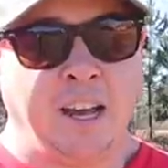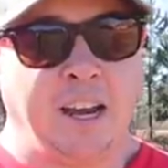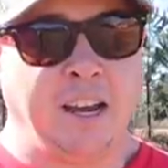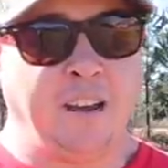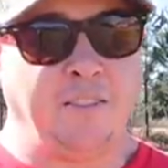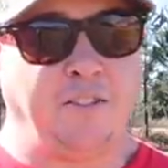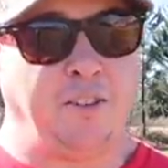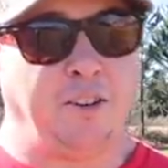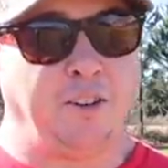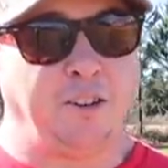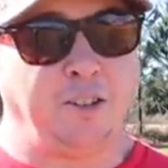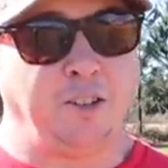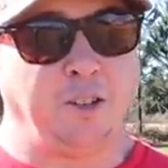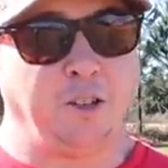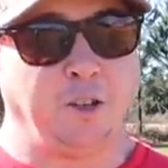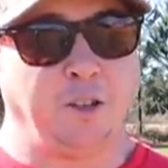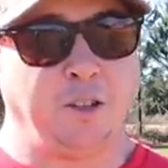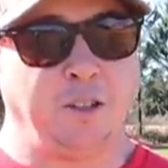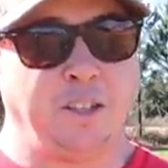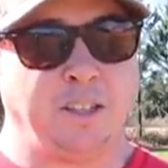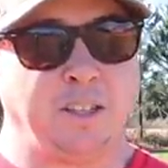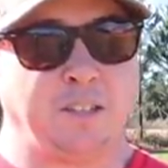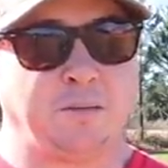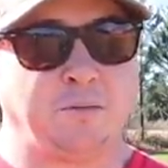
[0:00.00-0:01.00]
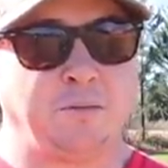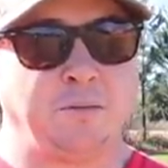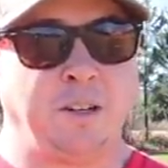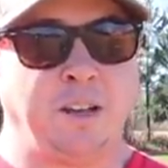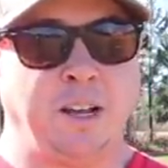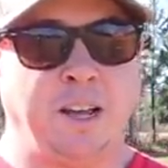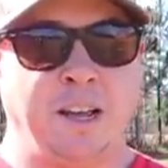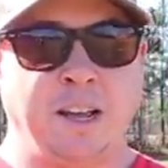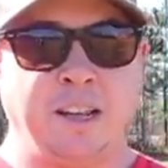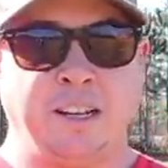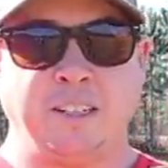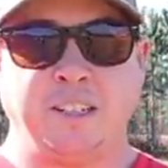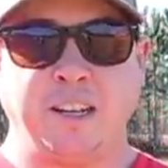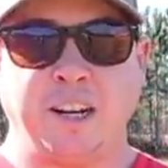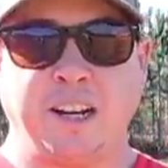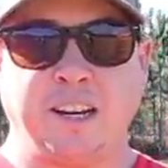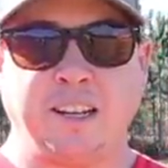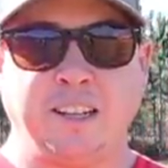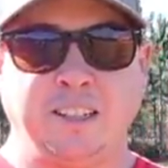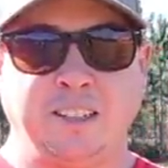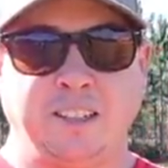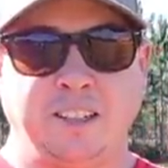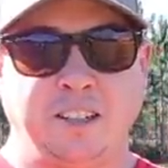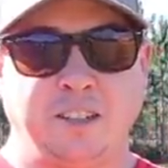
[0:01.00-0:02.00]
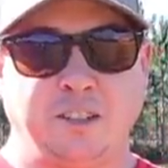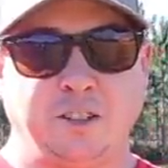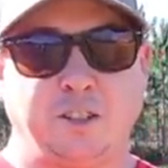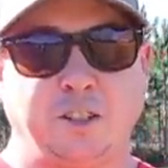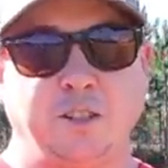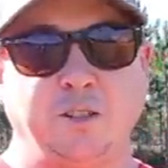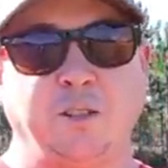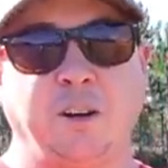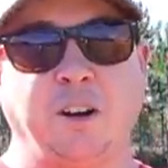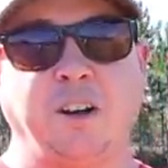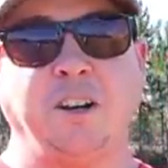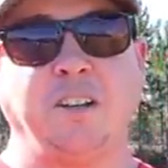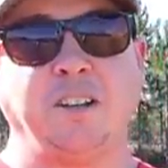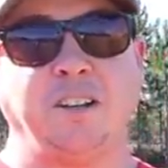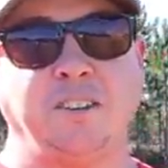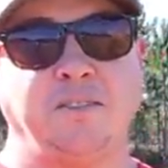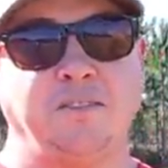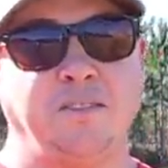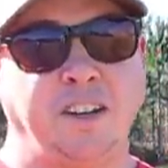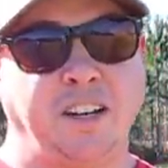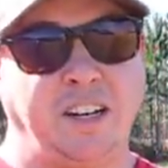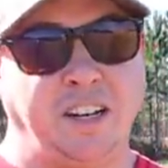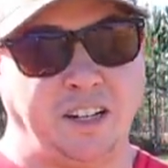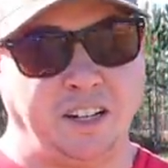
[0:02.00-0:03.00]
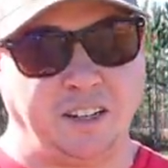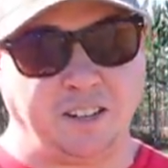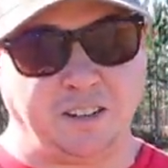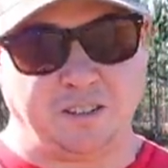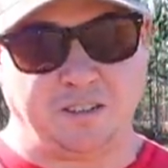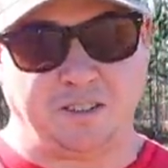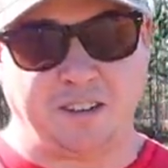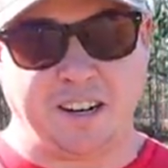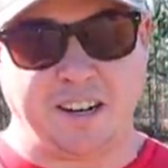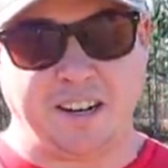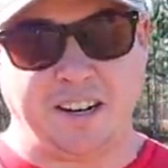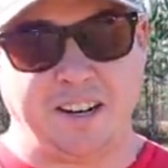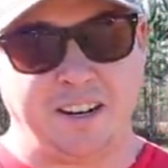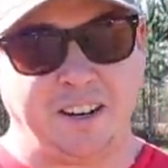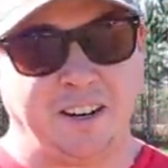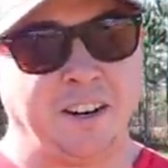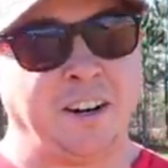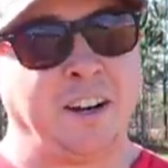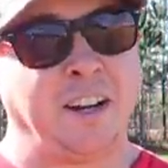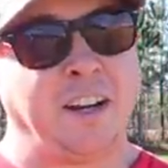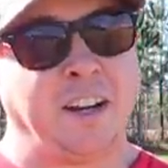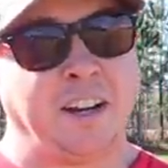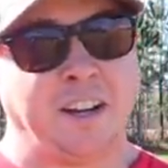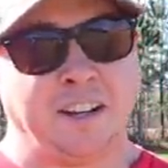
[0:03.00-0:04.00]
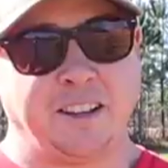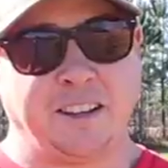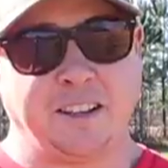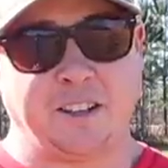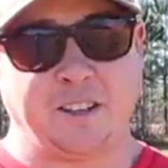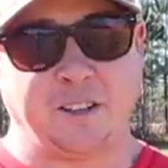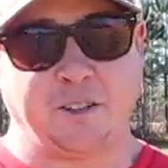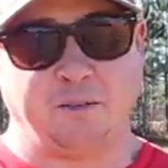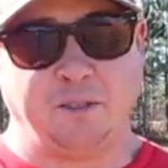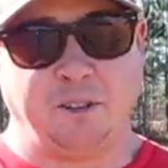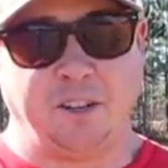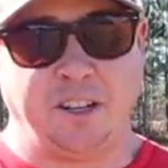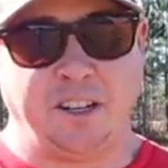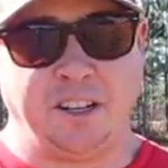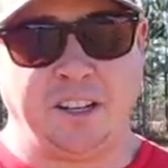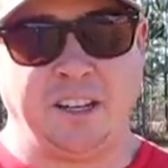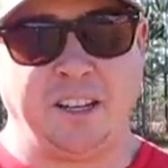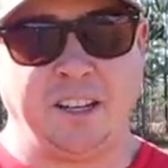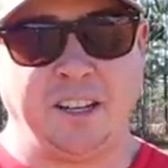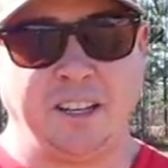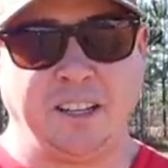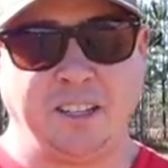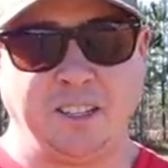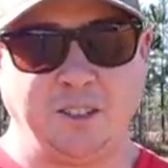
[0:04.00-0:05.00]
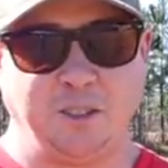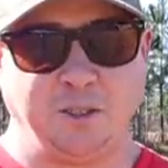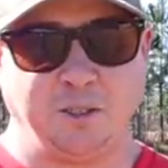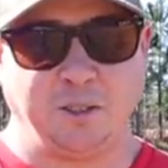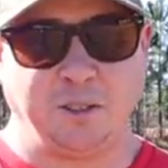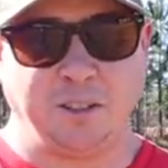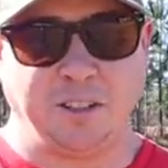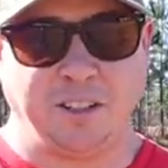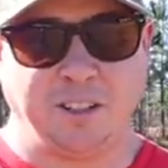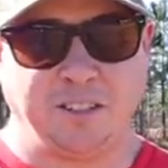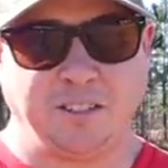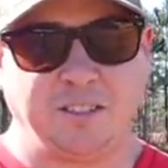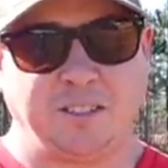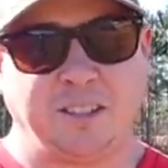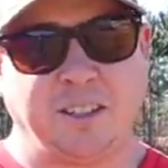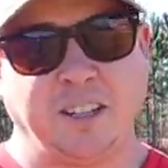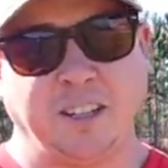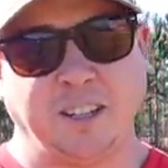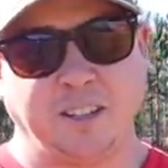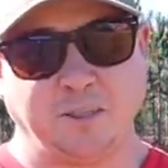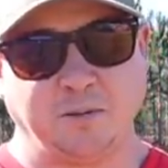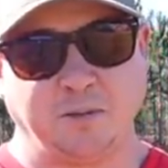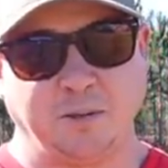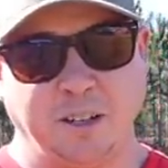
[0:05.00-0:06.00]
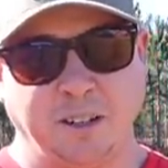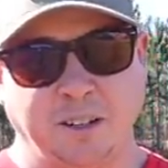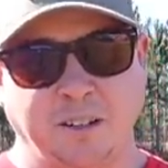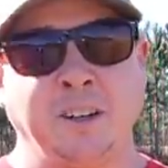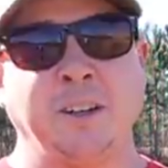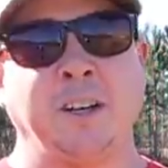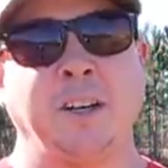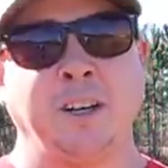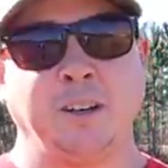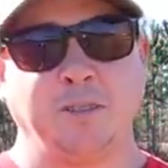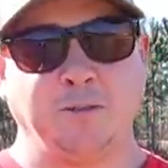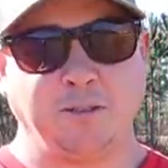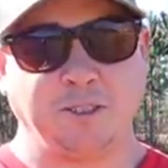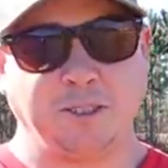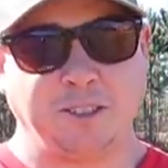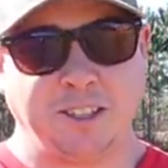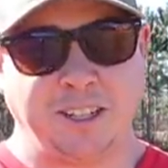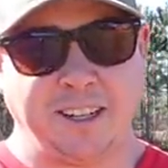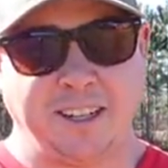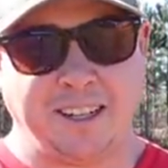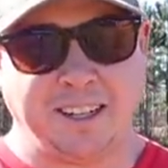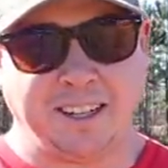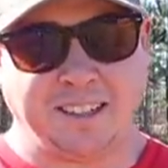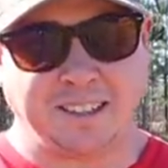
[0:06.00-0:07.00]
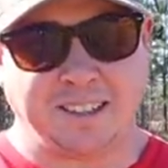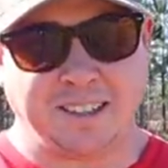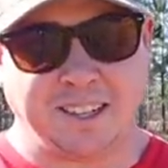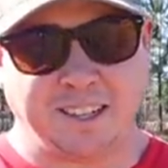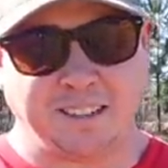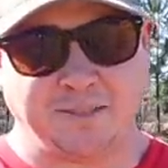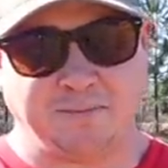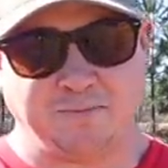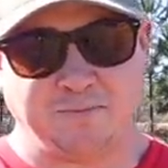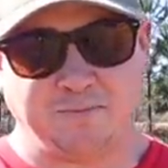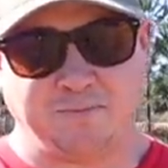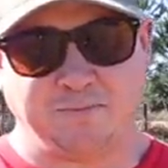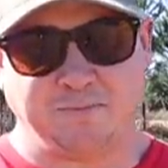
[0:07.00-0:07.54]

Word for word: And if you enjoyed this one, check out these other two onion videos right here. I think you'll really enjoy those as well. We'll see you next time.